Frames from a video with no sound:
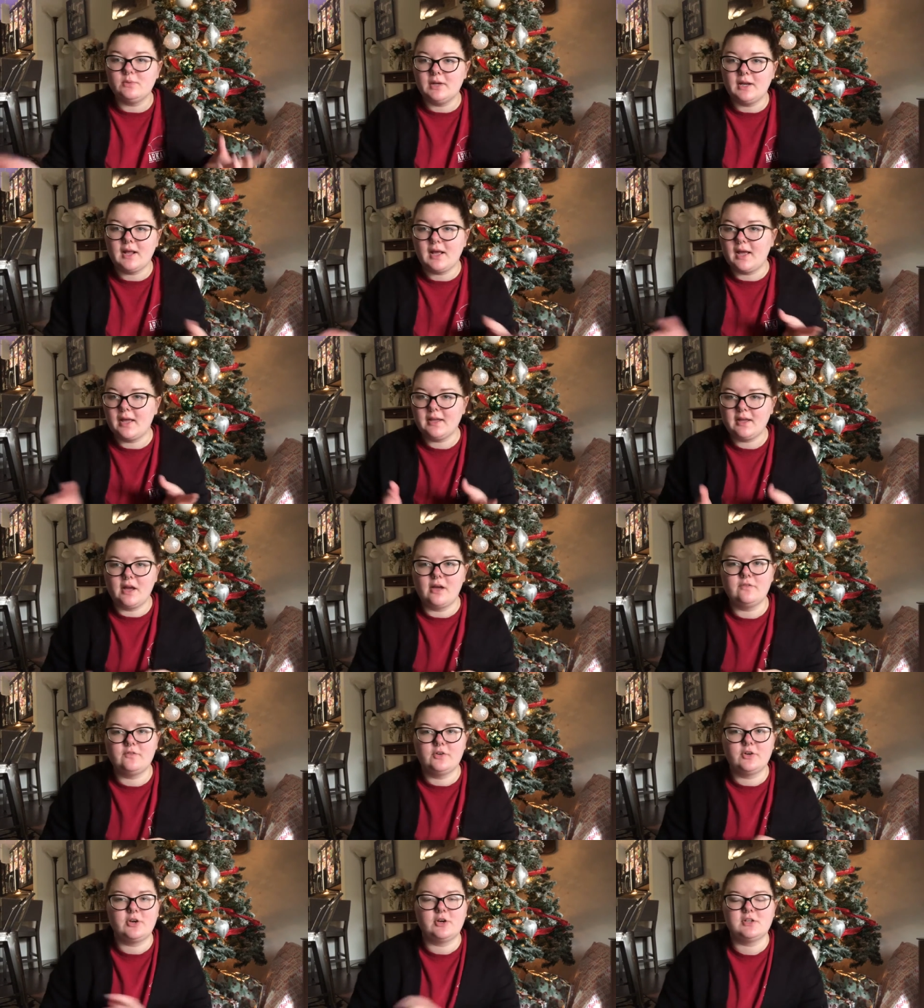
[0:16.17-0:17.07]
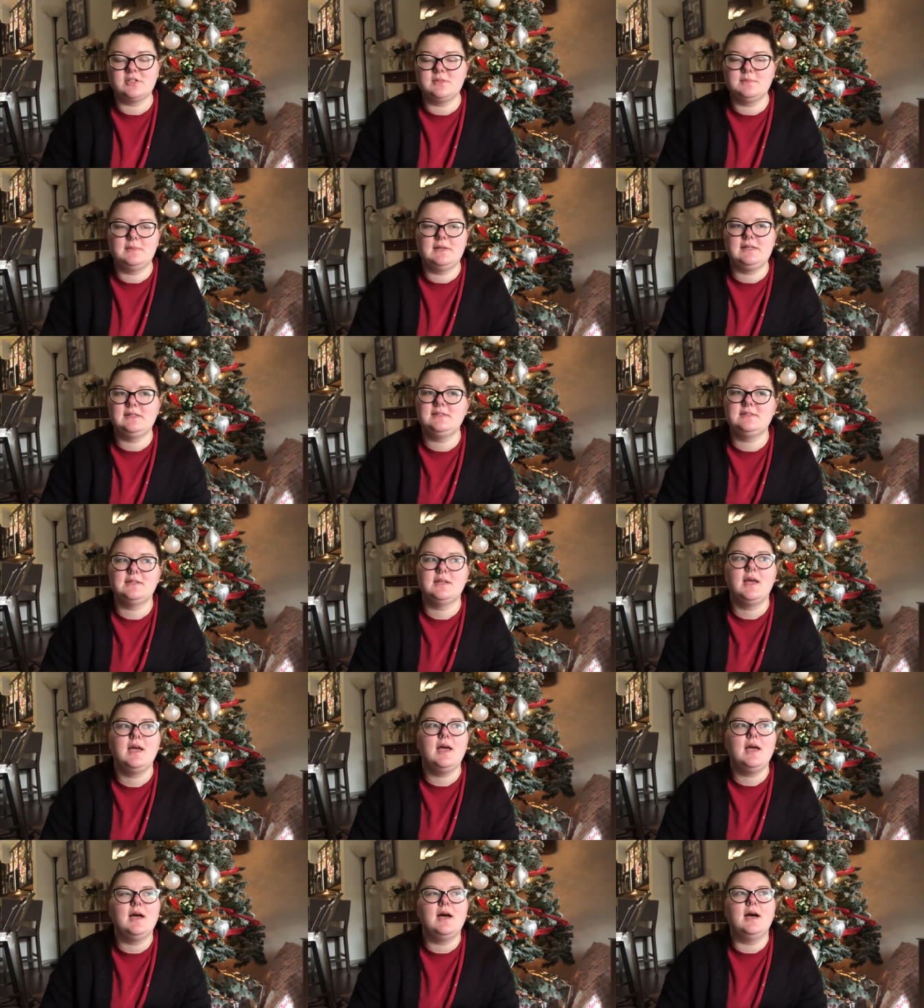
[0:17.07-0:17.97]
what I got for Christmas.
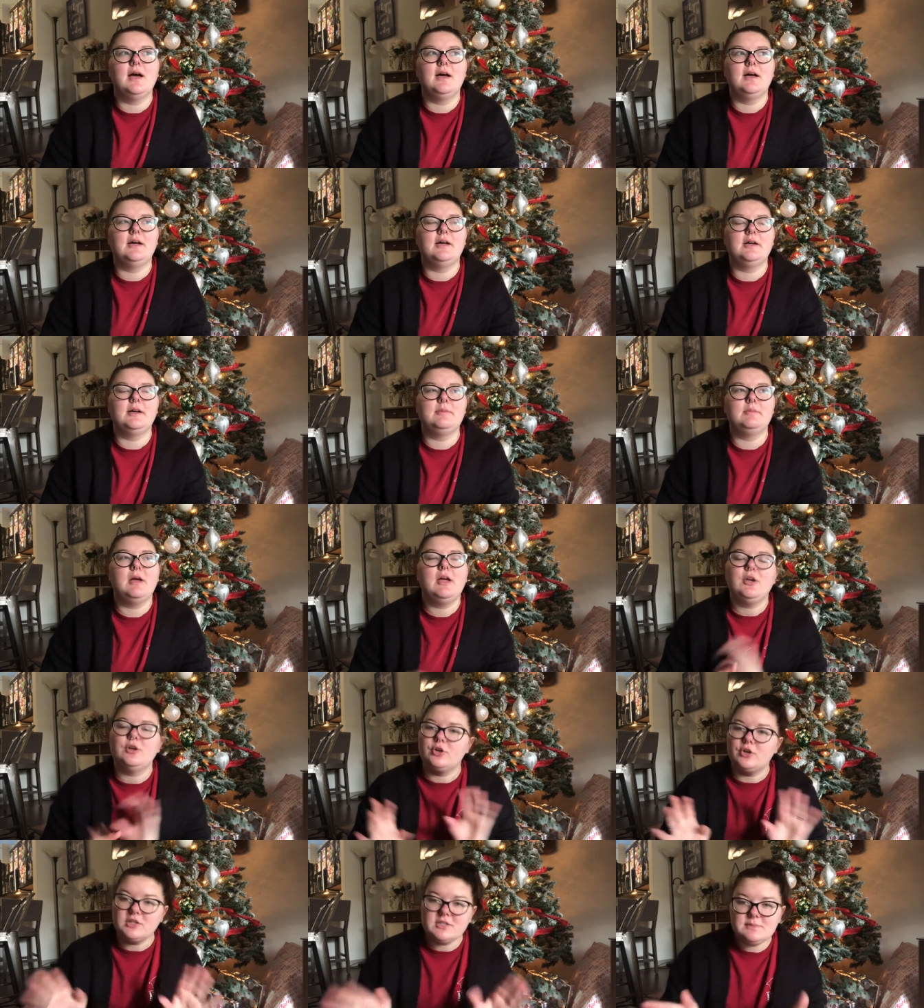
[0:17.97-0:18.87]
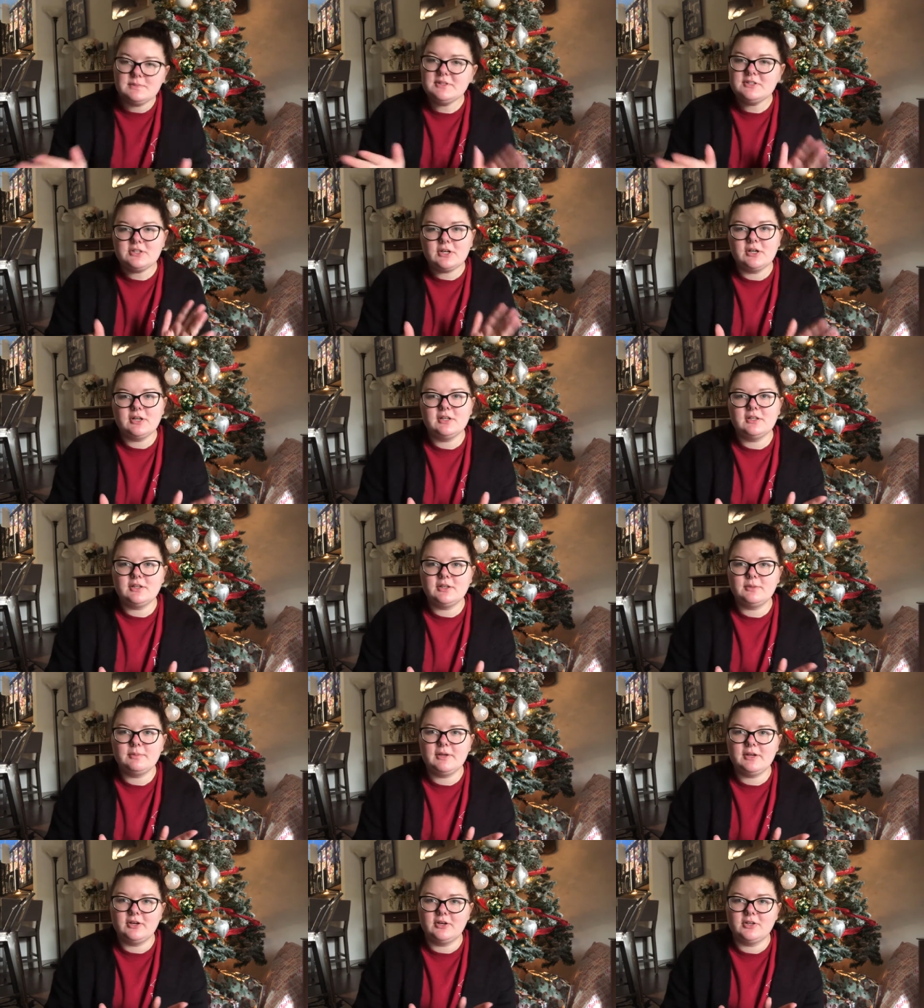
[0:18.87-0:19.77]
Christmas started a
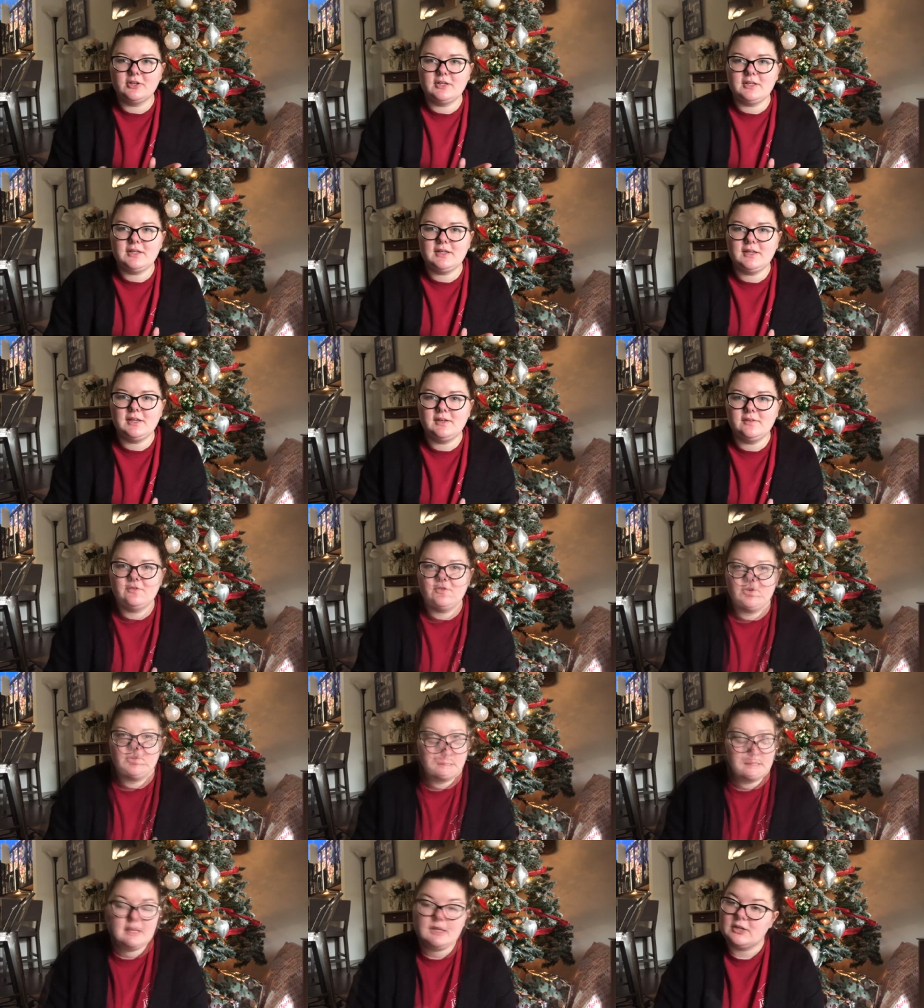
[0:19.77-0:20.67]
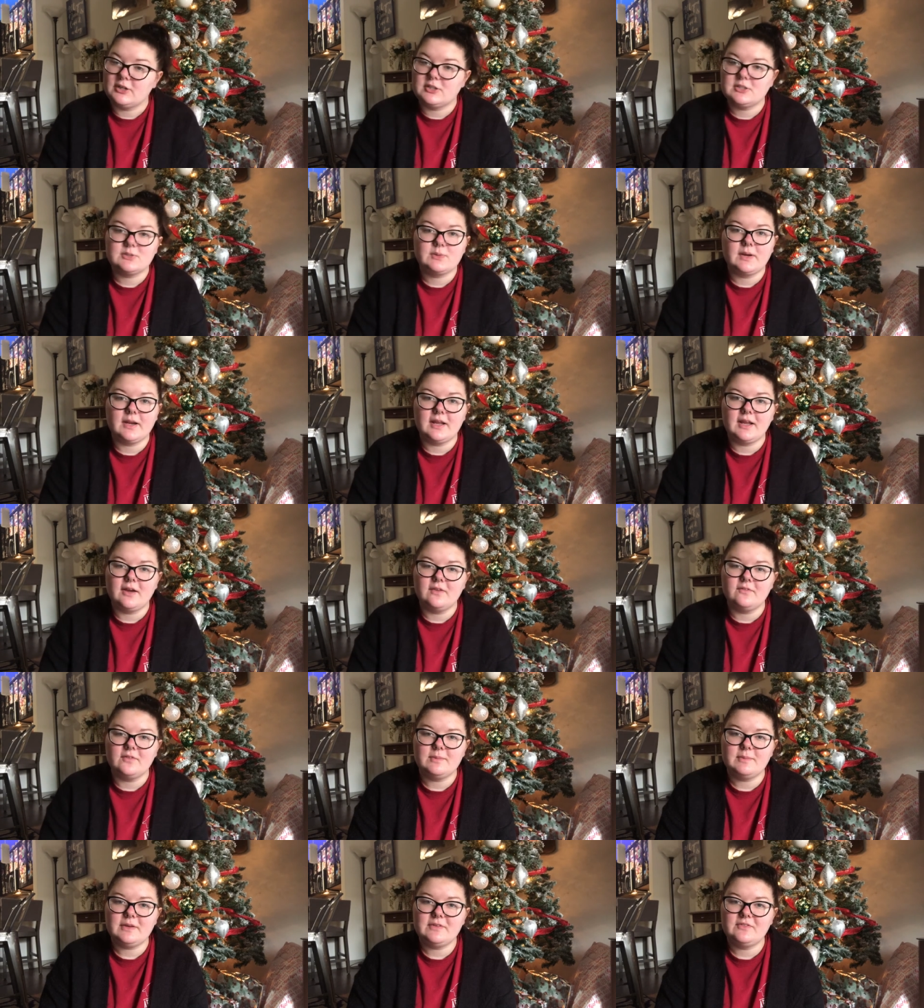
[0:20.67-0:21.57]
little bit early for me. Here's what I got
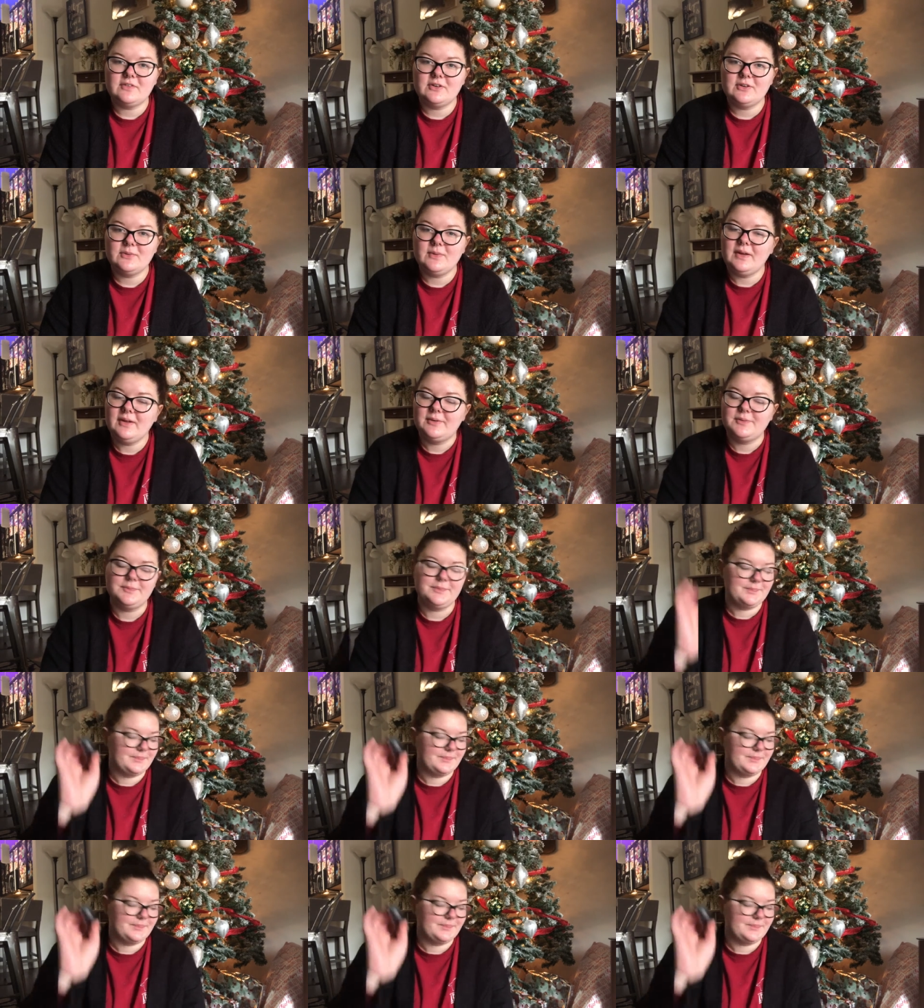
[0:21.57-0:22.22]
from my friend Noelle.